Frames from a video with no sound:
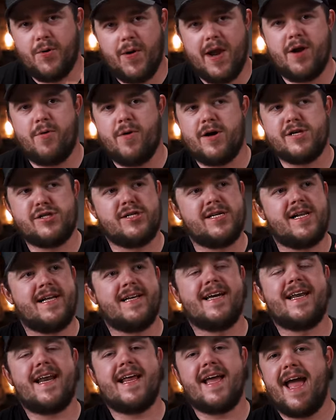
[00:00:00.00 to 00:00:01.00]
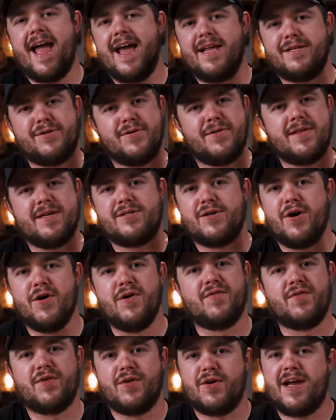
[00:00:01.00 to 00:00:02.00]
great question. I could answer this
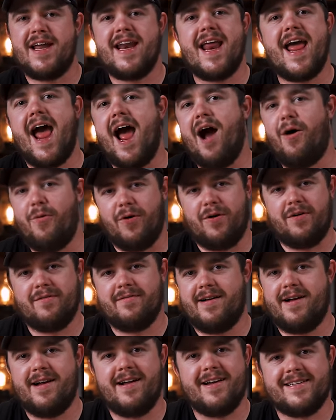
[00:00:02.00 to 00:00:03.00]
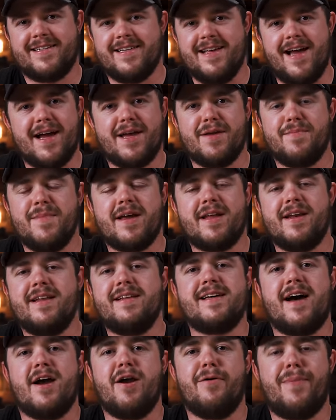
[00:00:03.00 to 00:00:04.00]
over an hour. Honestly, I could make an
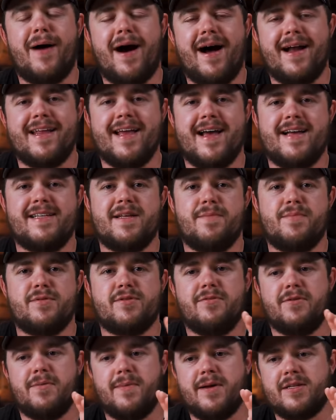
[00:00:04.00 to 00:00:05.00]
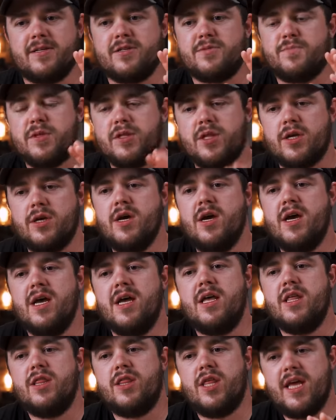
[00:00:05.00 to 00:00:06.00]
entire podcast episode about this, but the
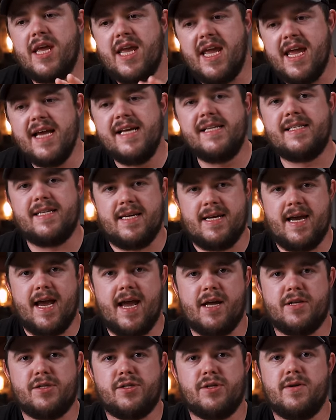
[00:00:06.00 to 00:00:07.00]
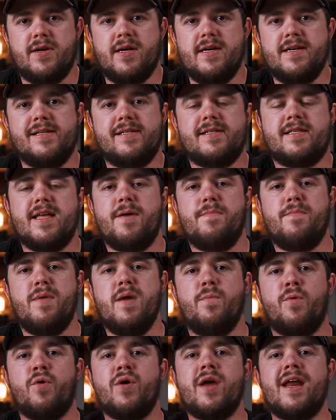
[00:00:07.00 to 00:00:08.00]
the easy answer is that
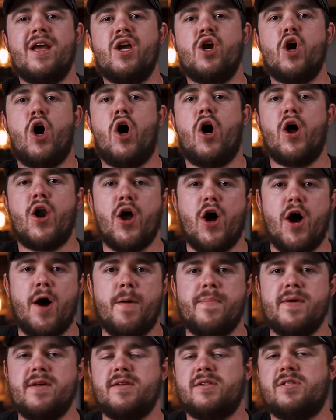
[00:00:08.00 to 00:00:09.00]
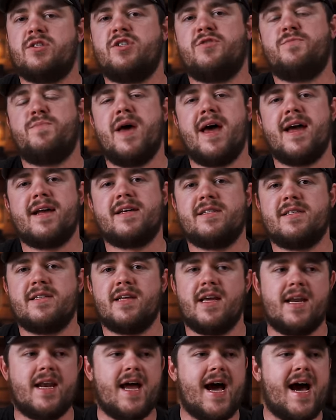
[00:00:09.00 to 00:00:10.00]
people getting caught up in specs
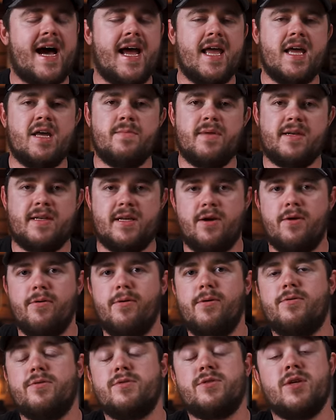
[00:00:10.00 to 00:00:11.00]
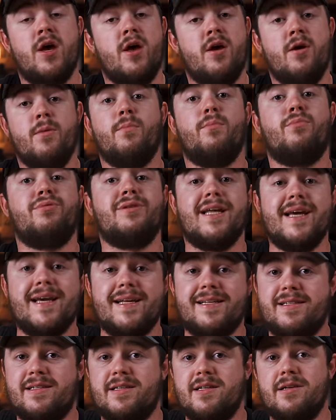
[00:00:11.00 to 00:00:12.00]
and high-end materials,
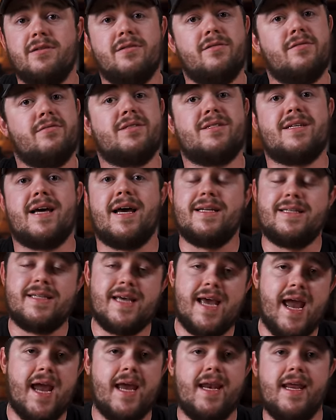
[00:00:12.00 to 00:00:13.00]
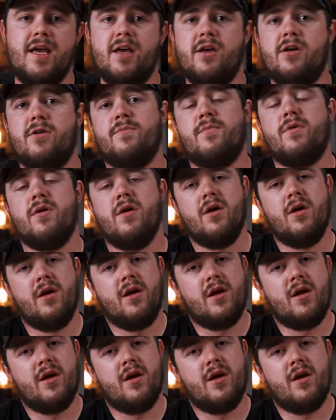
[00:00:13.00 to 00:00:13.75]
blade steels, titanium,